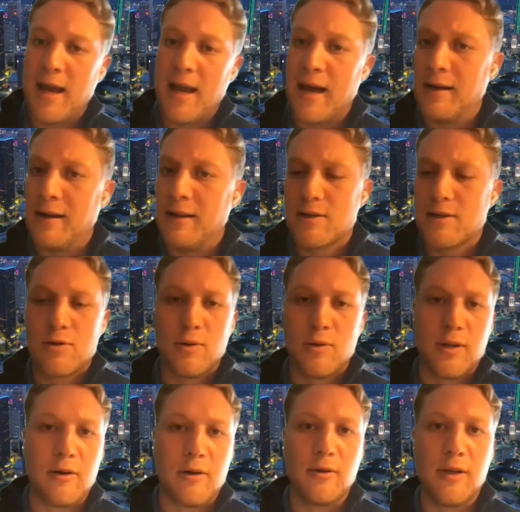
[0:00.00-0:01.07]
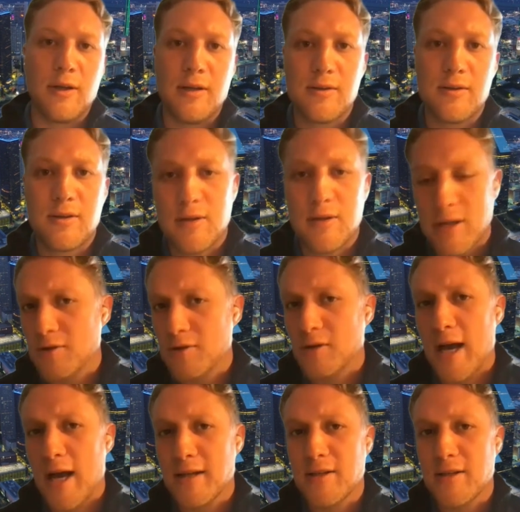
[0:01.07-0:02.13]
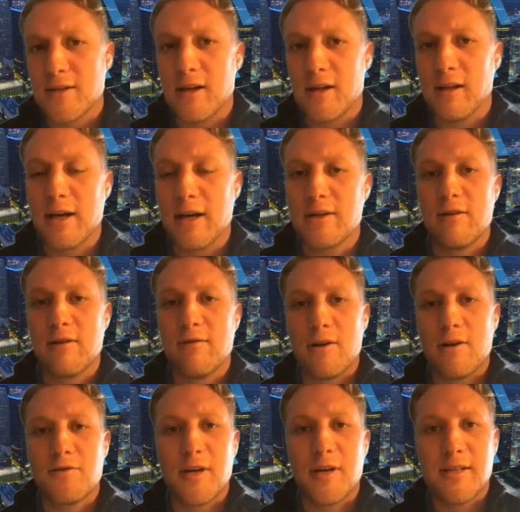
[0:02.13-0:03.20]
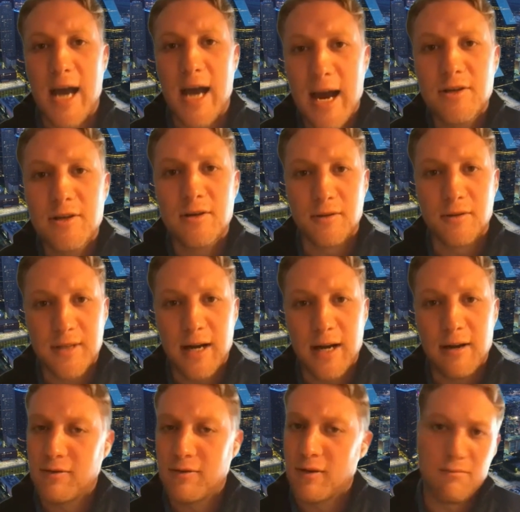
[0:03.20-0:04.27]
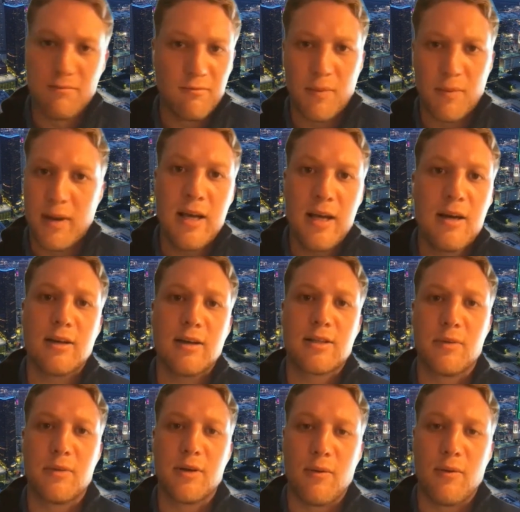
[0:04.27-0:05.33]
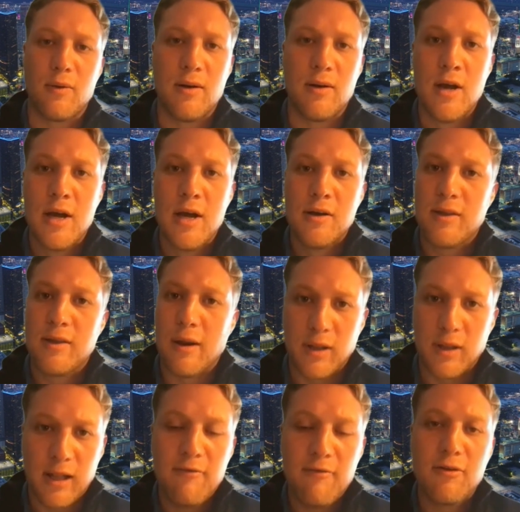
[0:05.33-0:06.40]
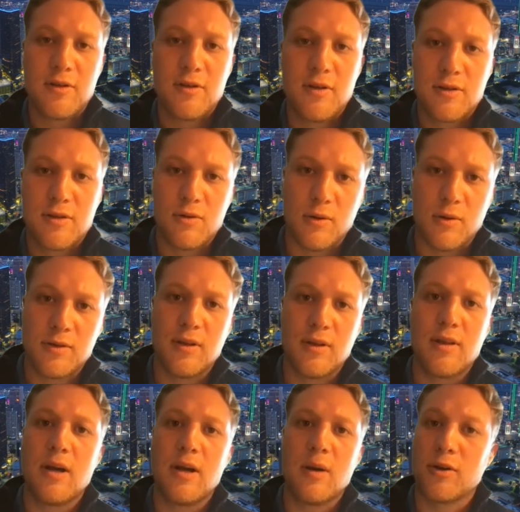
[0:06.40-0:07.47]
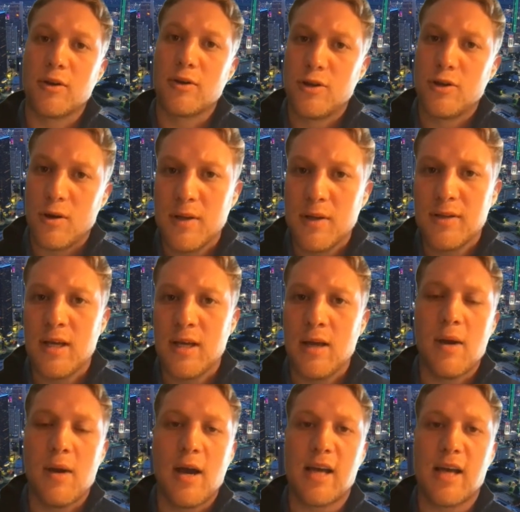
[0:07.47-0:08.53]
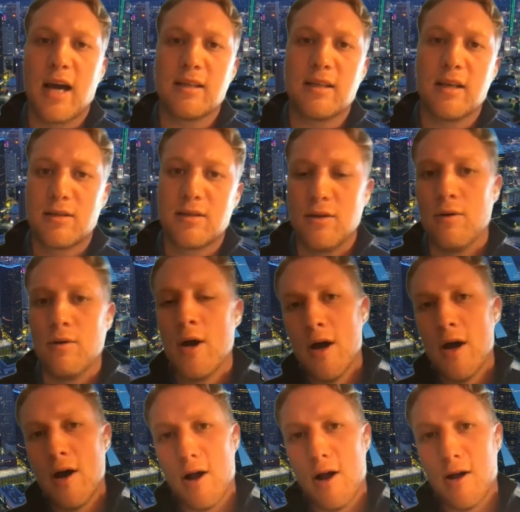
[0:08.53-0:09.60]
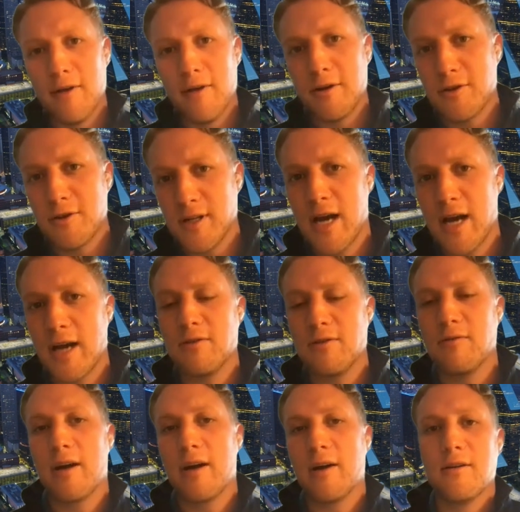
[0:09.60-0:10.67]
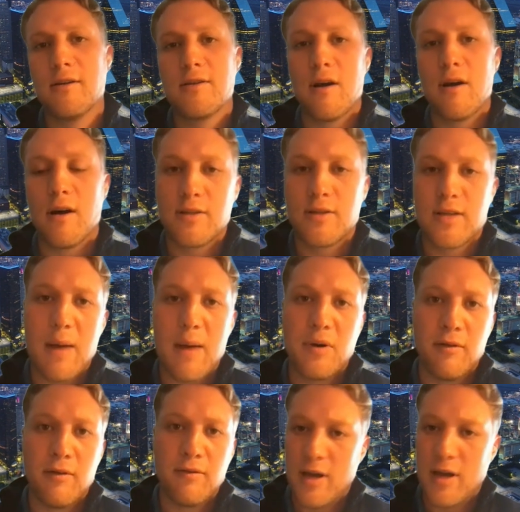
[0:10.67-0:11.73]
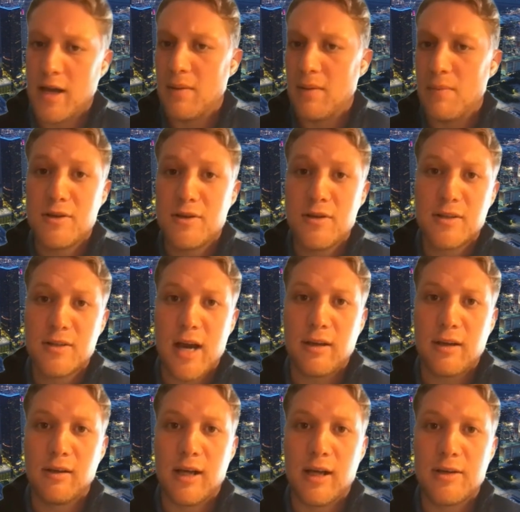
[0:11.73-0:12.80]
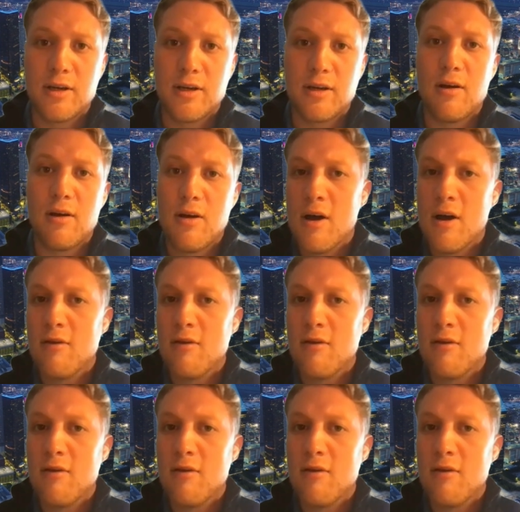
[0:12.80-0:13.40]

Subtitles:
And this tool not only centralizes the collection of all transactional data from any customer that would leverage this tool, so that their procurement team has access to all their transaction records on top of an emissions calculation